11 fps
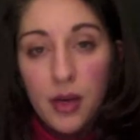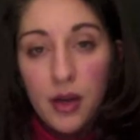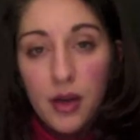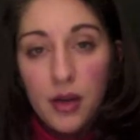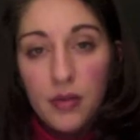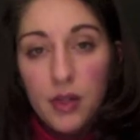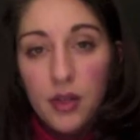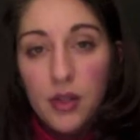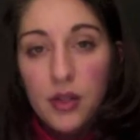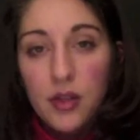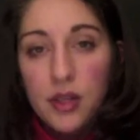on, you
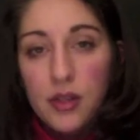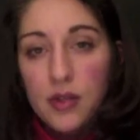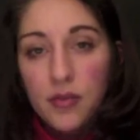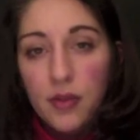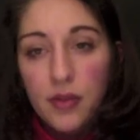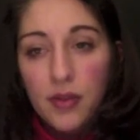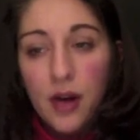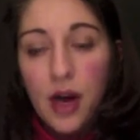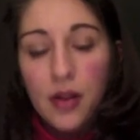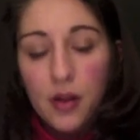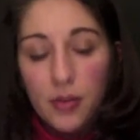can do these for
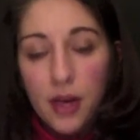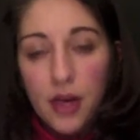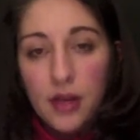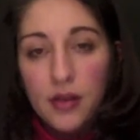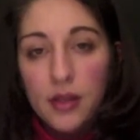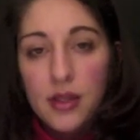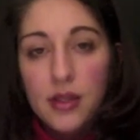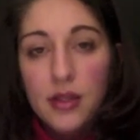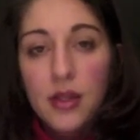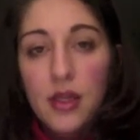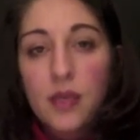either, but
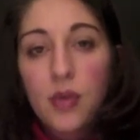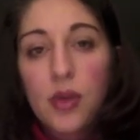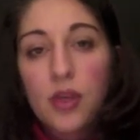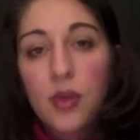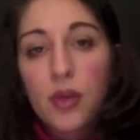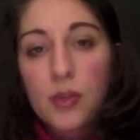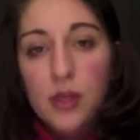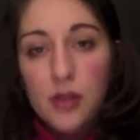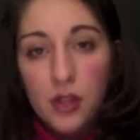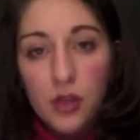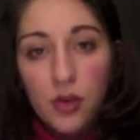these points are more
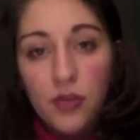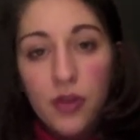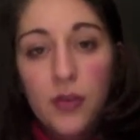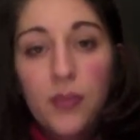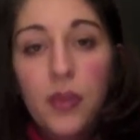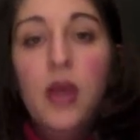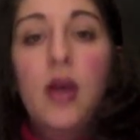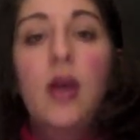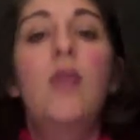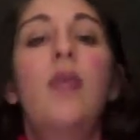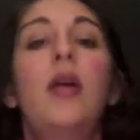specific to a flu.
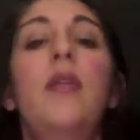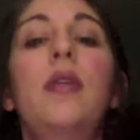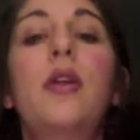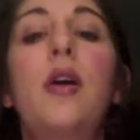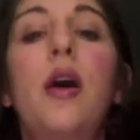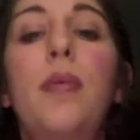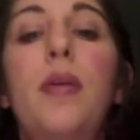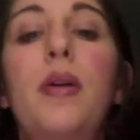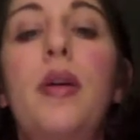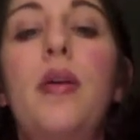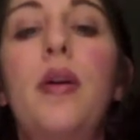Right on the top,
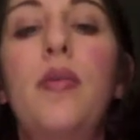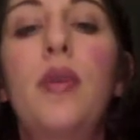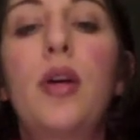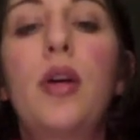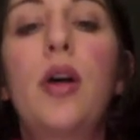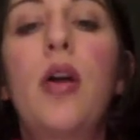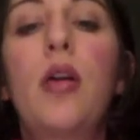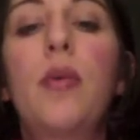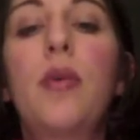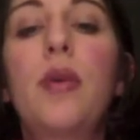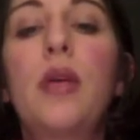where your
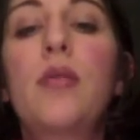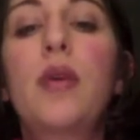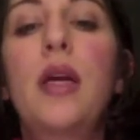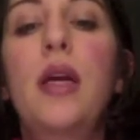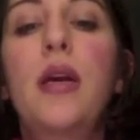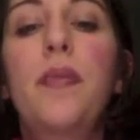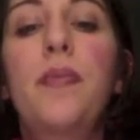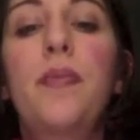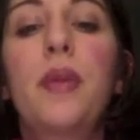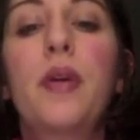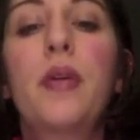collarbone is right here,
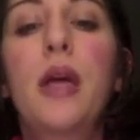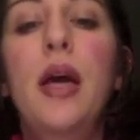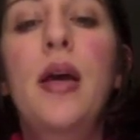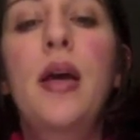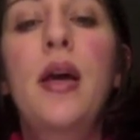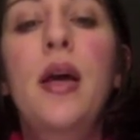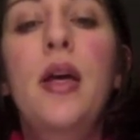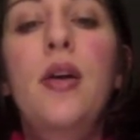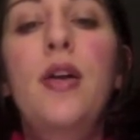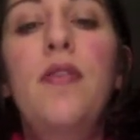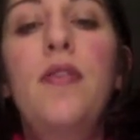okay,
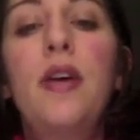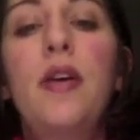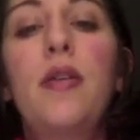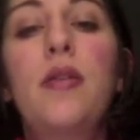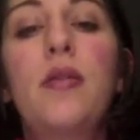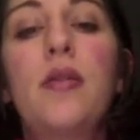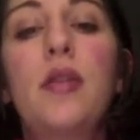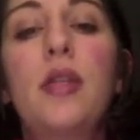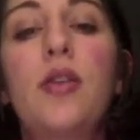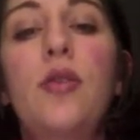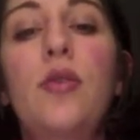you're going to feel the
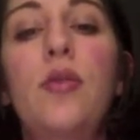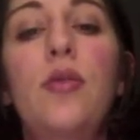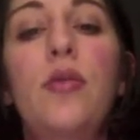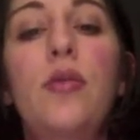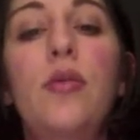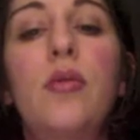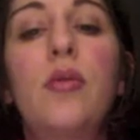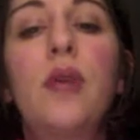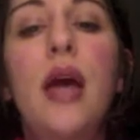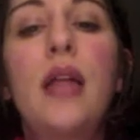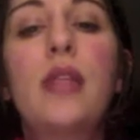2
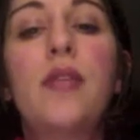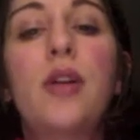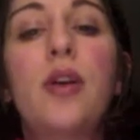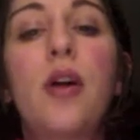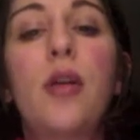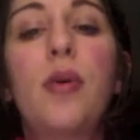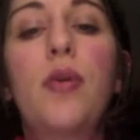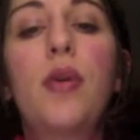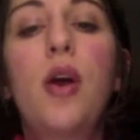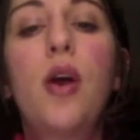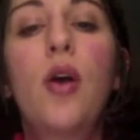ends of your collarbone.
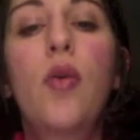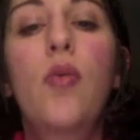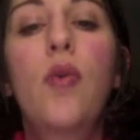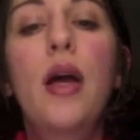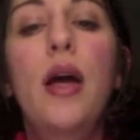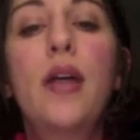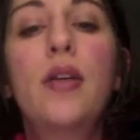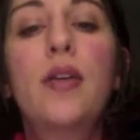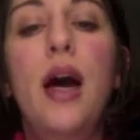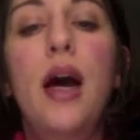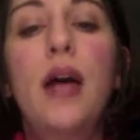Right under
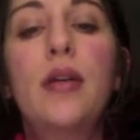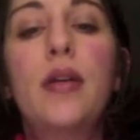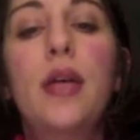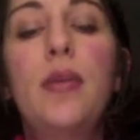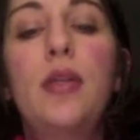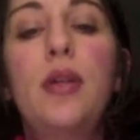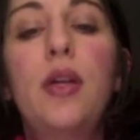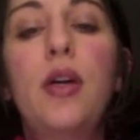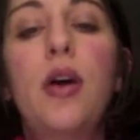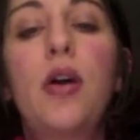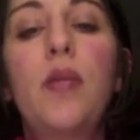that, in between the
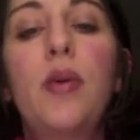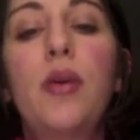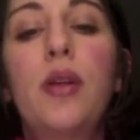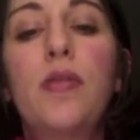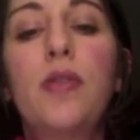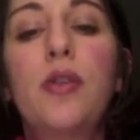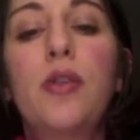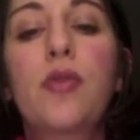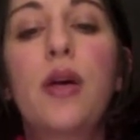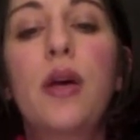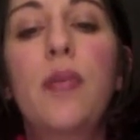collarbone and the first
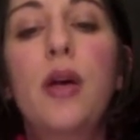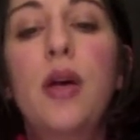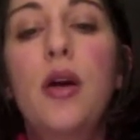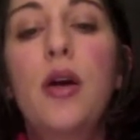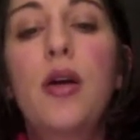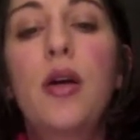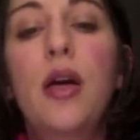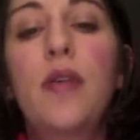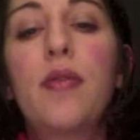rib, kind of